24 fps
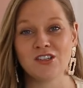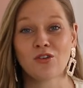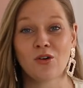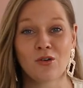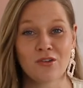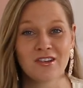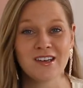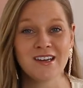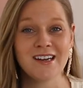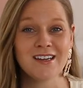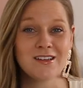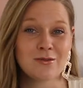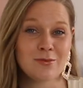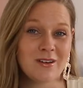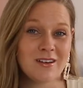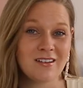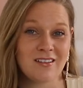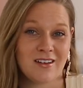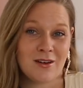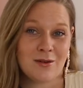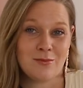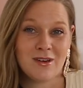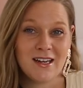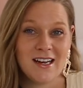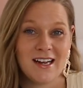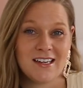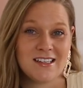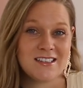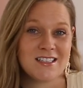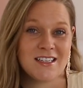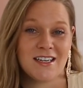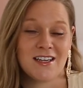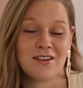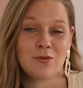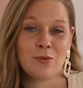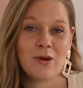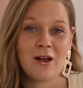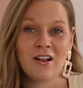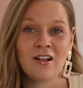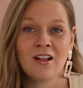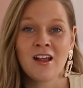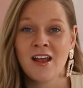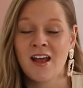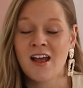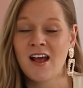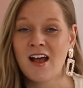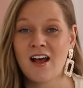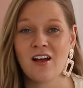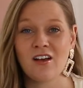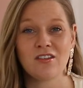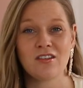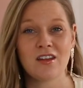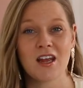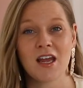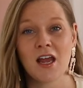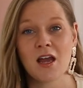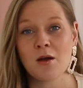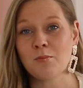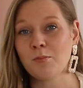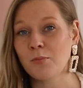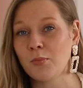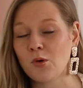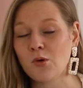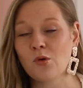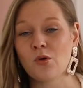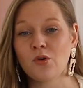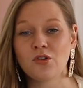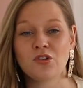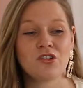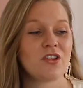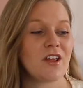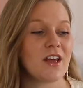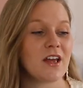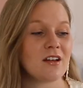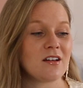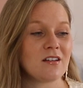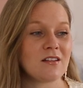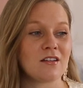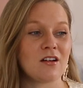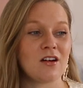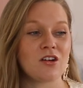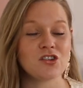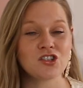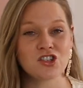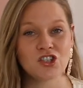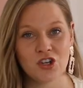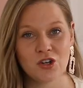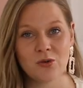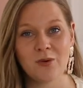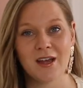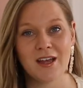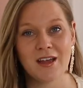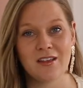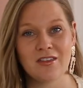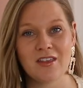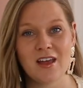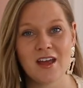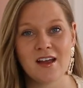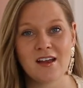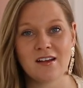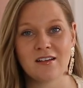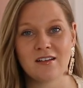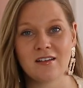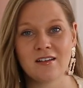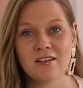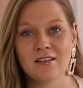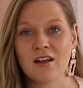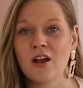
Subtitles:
Dogs need to be stimulated as well, else they get bored, they can start chewing things.